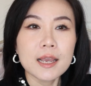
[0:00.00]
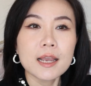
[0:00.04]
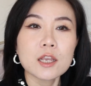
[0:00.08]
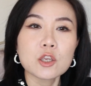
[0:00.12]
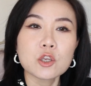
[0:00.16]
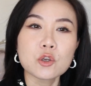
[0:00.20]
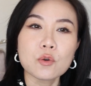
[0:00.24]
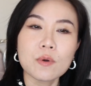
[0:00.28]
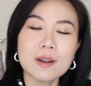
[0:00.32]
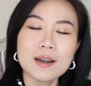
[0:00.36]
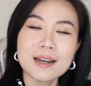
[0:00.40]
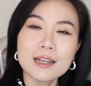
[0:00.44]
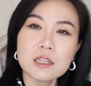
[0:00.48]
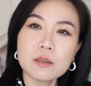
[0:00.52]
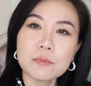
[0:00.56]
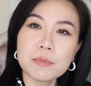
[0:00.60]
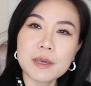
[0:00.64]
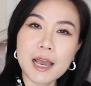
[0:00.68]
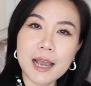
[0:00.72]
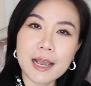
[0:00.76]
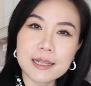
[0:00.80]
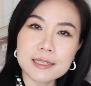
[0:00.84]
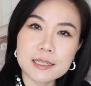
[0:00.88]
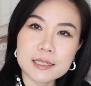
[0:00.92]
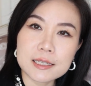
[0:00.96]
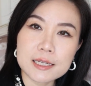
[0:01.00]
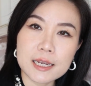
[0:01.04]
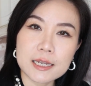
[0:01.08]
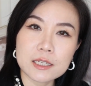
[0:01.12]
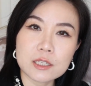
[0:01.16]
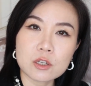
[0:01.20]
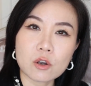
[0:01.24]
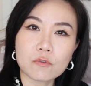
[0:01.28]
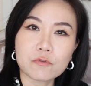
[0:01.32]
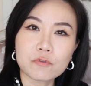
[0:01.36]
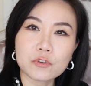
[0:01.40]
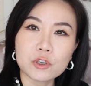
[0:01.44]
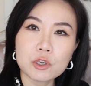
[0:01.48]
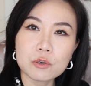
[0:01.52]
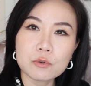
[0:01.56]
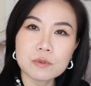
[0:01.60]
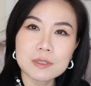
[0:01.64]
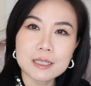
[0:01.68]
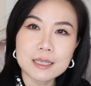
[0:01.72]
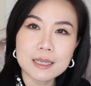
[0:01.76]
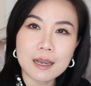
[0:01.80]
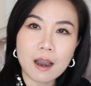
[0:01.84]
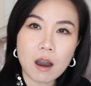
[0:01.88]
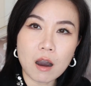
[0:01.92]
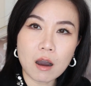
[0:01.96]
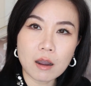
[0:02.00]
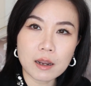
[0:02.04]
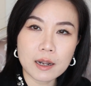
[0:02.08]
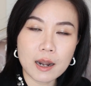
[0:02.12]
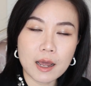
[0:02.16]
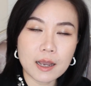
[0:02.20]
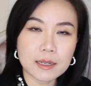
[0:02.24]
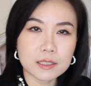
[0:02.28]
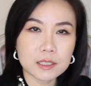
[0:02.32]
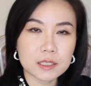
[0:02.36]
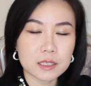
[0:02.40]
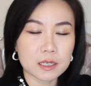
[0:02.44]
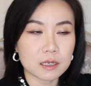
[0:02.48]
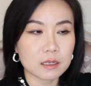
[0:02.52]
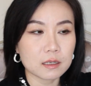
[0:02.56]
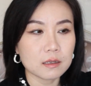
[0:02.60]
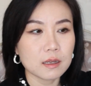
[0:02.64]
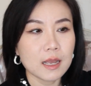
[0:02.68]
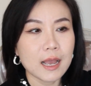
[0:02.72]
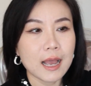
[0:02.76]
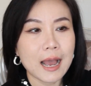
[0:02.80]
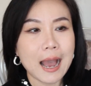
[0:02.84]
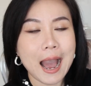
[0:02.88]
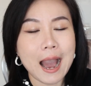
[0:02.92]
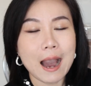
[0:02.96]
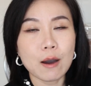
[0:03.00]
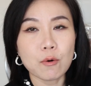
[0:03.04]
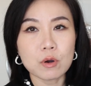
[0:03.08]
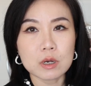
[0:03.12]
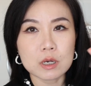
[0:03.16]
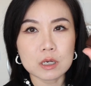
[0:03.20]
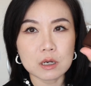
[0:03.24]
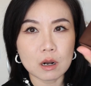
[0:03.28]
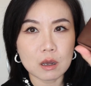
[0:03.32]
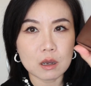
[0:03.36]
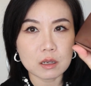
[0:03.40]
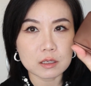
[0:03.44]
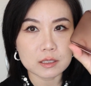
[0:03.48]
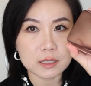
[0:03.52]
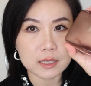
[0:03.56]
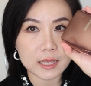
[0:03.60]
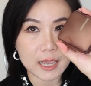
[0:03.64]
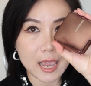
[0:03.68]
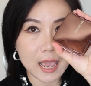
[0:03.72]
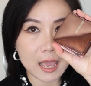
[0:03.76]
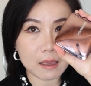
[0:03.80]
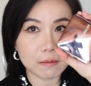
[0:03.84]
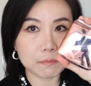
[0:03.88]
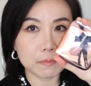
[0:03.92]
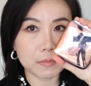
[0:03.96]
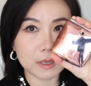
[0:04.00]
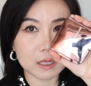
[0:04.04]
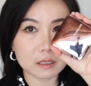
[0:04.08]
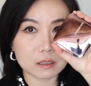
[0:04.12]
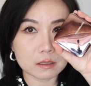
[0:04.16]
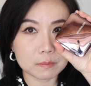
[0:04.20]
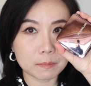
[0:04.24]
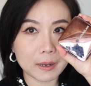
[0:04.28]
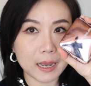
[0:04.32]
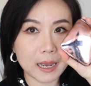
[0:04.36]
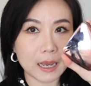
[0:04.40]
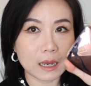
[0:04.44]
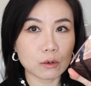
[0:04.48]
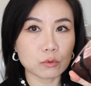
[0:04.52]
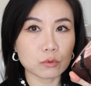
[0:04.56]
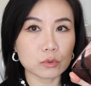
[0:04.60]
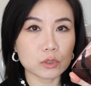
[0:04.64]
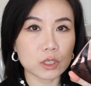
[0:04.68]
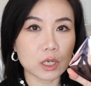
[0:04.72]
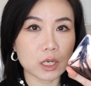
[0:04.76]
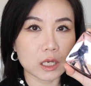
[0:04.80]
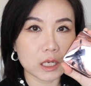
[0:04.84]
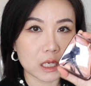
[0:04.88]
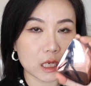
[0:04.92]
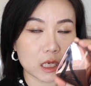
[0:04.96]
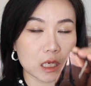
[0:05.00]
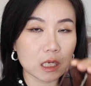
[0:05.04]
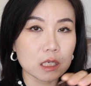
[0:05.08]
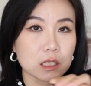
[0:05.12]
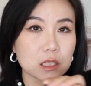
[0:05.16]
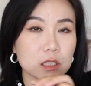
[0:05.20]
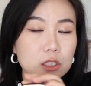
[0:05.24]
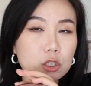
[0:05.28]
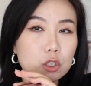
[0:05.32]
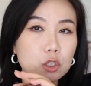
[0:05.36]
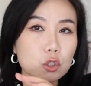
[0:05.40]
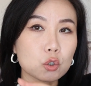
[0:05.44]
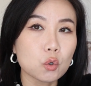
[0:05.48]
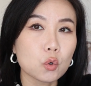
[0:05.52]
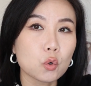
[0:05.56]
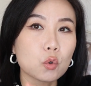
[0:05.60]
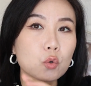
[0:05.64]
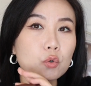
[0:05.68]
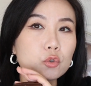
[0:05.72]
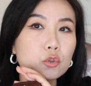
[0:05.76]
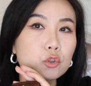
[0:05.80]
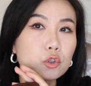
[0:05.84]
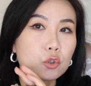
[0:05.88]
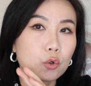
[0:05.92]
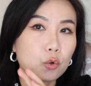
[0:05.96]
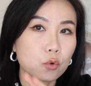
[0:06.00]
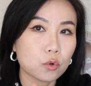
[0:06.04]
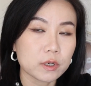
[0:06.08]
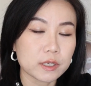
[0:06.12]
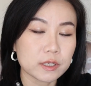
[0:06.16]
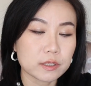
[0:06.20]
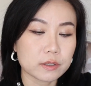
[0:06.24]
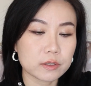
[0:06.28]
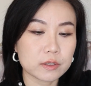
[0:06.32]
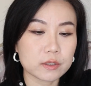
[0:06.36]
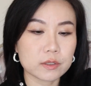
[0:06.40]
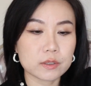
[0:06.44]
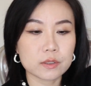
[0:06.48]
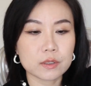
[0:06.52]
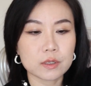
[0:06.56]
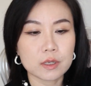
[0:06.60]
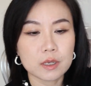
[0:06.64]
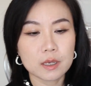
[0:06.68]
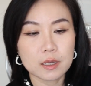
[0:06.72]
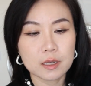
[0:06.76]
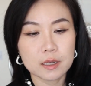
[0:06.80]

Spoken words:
You a little bit hesitate of using highlighter, Hourglass, the ambient powder is your choice.